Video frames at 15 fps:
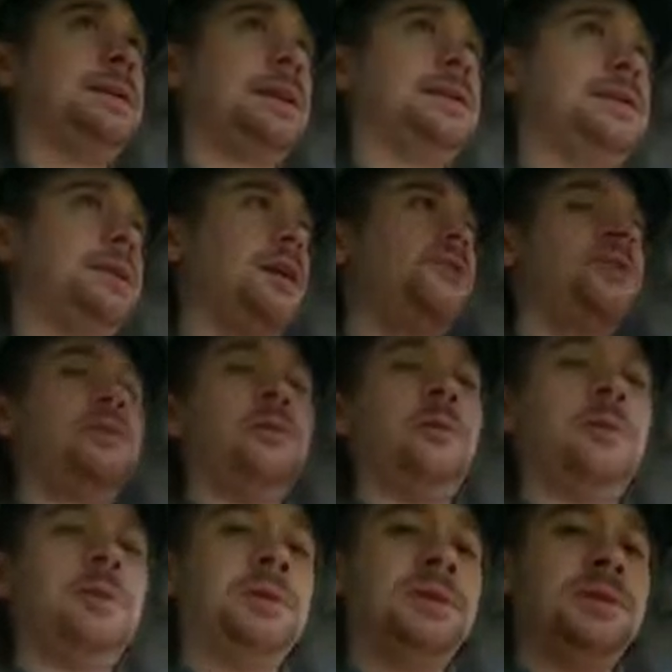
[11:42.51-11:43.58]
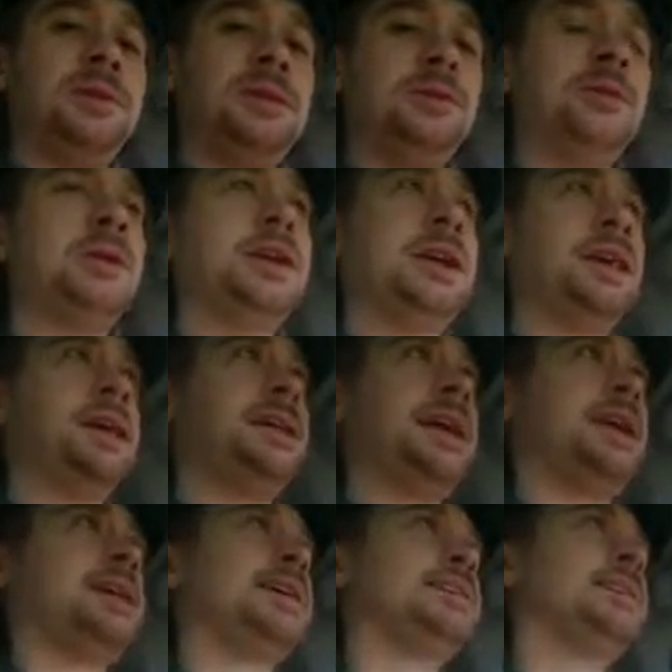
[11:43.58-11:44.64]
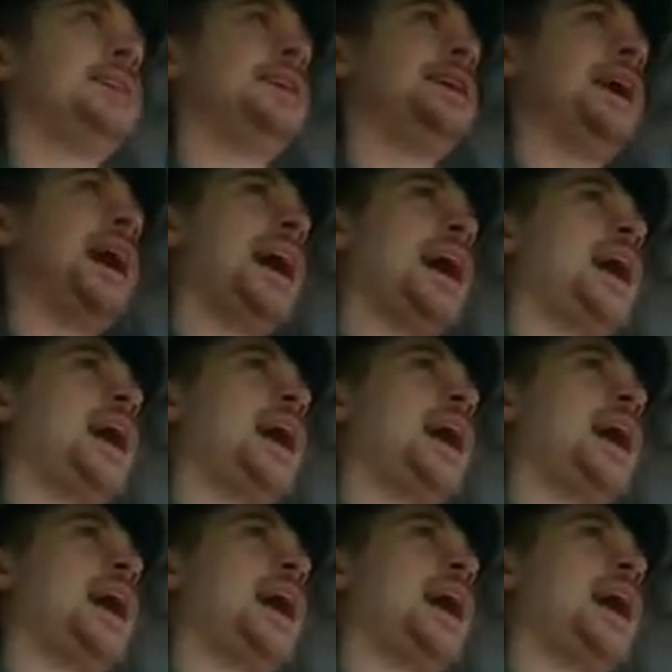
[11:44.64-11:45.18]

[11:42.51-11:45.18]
as a software developer, is looking at the data and seeing